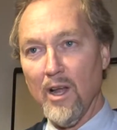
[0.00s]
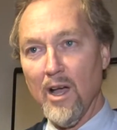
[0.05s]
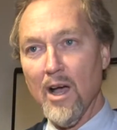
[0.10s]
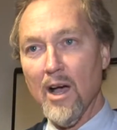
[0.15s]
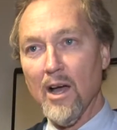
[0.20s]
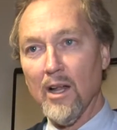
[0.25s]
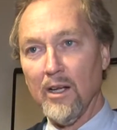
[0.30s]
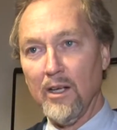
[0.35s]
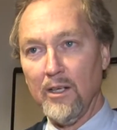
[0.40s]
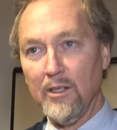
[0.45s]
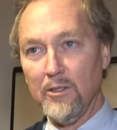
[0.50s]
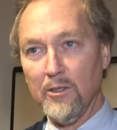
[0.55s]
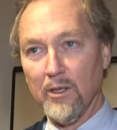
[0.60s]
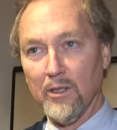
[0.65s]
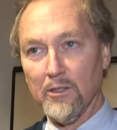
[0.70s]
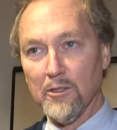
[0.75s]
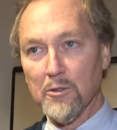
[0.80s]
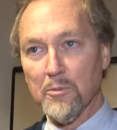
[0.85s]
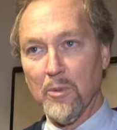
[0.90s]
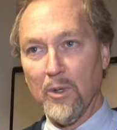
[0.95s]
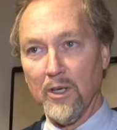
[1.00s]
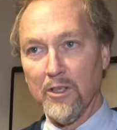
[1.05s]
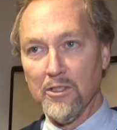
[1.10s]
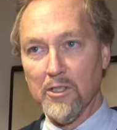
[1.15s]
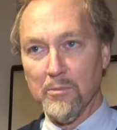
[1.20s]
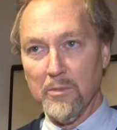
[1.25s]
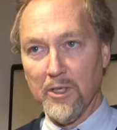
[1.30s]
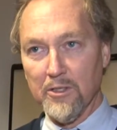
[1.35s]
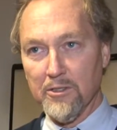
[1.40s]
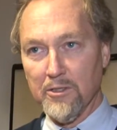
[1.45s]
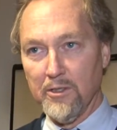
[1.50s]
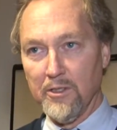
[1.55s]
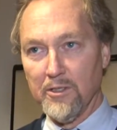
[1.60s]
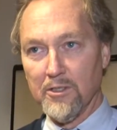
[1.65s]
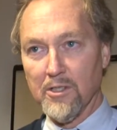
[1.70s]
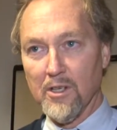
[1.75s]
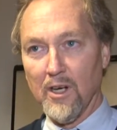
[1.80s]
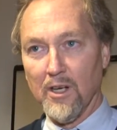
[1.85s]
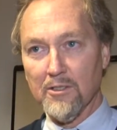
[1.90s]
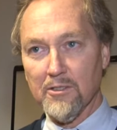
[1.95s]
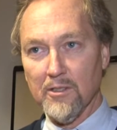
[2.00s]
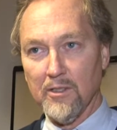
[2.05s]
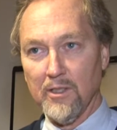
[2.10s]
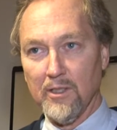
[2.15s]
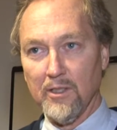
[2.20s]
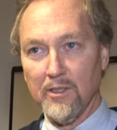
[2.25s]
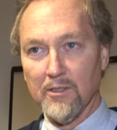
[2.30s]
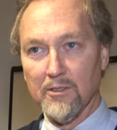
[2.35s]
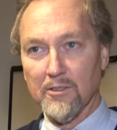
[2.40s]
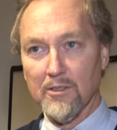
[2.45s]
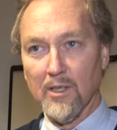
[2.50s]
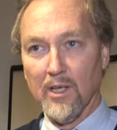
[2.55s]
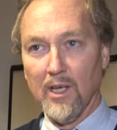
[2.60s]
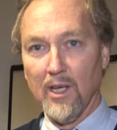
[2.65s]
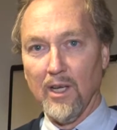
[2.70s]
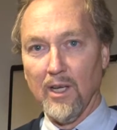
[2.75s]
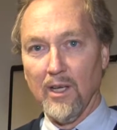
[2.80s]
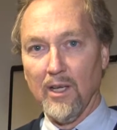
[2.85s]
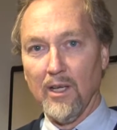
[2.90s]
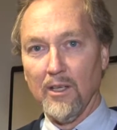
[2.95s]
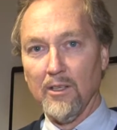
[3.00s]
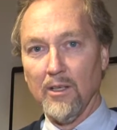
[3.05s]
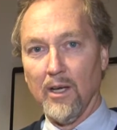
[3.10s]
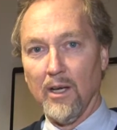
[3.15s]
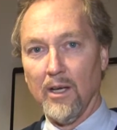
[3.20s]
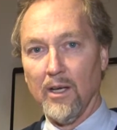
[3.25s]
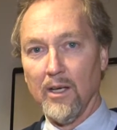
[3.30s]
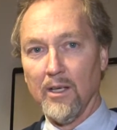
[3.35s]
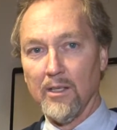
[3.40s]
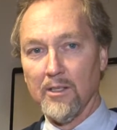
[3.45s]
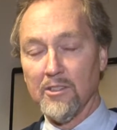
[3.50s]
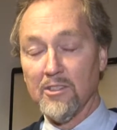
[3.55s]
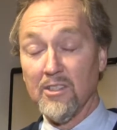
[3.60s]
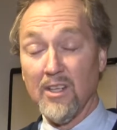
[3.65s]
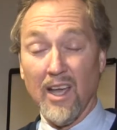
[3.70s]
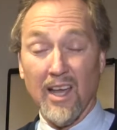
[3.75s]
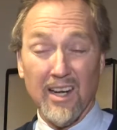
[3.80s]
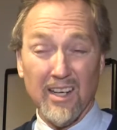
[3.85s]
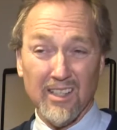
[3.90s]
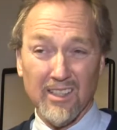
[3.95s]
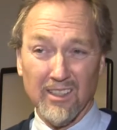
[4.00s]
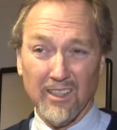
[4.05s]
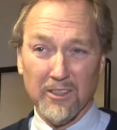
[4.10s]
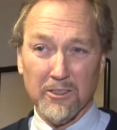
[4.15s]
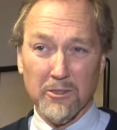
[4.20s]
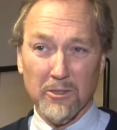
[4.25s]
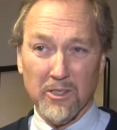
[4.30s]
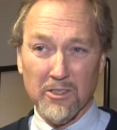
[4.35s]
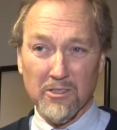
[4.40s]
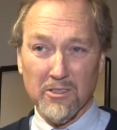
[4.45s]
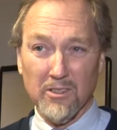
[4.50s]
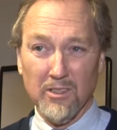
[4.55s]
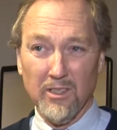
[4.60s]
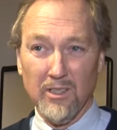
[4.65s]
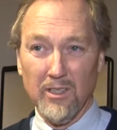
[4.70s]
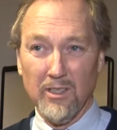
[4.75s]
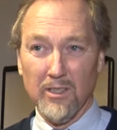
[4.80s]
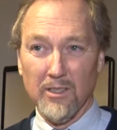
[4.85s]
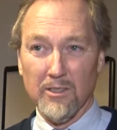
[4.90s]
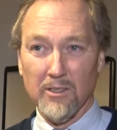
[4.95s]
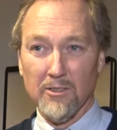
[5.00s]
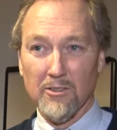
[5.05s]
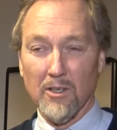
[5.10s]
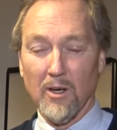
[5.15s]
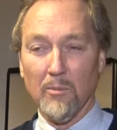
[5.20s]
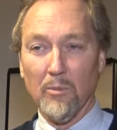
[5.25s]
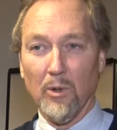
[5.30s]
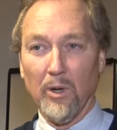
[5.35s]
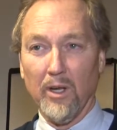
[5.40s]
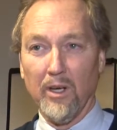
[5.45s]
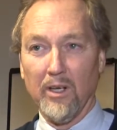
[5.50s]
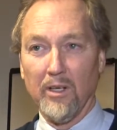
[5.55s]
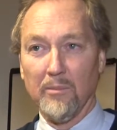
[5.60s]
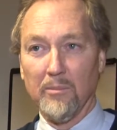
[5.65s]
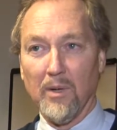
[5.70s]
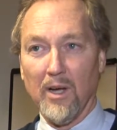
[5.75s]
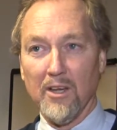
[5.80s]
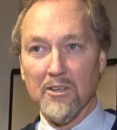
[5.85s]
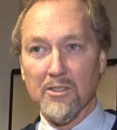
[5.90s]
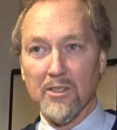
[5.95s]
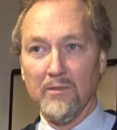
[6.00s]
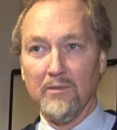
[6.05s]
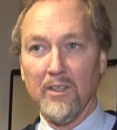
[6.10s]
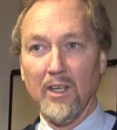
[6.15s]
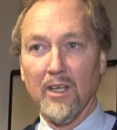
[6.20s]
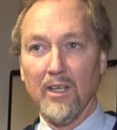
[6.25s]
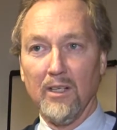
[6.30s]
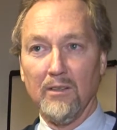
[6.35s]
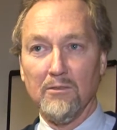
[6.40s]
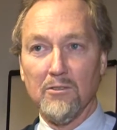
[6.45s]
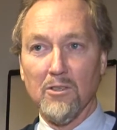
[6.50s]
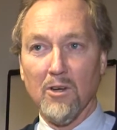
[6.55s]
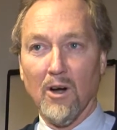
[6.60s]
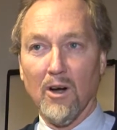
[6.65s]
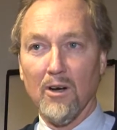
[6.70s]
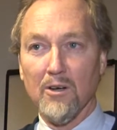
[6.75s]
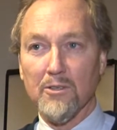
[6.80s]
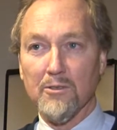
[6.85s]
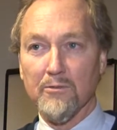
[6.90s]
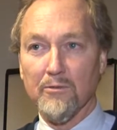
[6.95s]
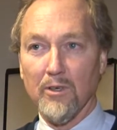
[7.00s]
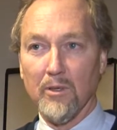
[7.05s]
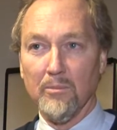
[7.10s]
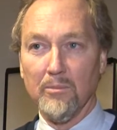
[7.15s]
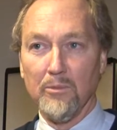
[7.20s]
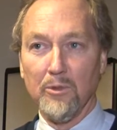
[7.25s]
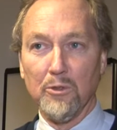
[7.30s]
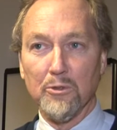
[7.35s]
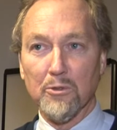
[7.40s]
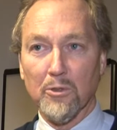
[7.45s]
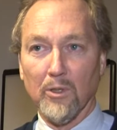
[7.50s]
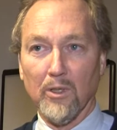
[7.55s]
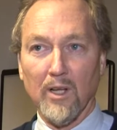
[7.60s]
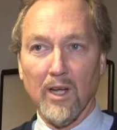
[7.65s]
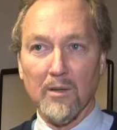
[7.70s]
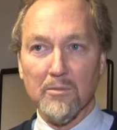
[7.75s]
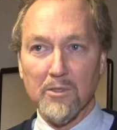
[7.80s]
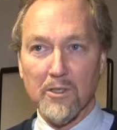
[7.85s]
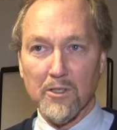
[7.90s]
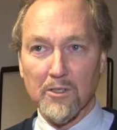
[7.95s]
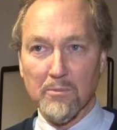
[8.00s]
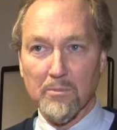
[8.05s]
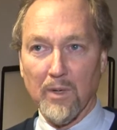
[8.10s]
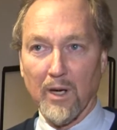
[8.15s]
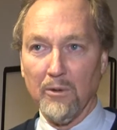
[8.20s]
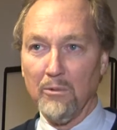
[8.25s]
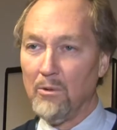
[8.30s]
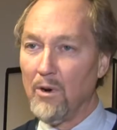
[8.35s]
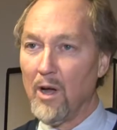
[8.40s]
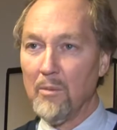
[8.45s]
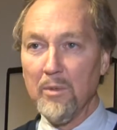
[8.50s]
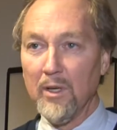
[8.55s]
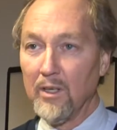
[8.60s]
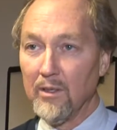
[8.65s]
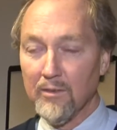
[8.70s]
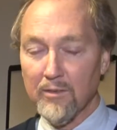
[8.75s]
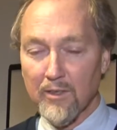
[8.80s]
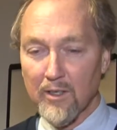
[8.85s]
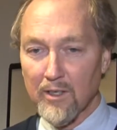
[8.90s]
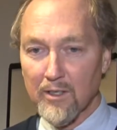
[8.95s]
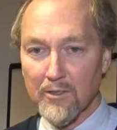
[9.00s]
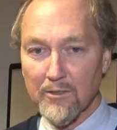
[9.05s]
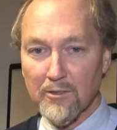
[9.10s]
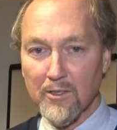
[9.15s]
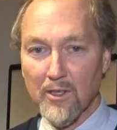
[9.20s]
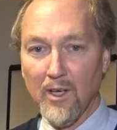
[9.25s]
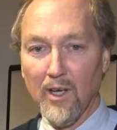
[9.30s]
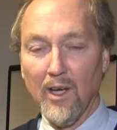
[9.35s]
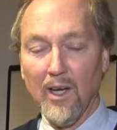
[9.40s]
out during the spring semester discussing is uh, static electricity and separating positive negative charge from neutral objects by rubbing things.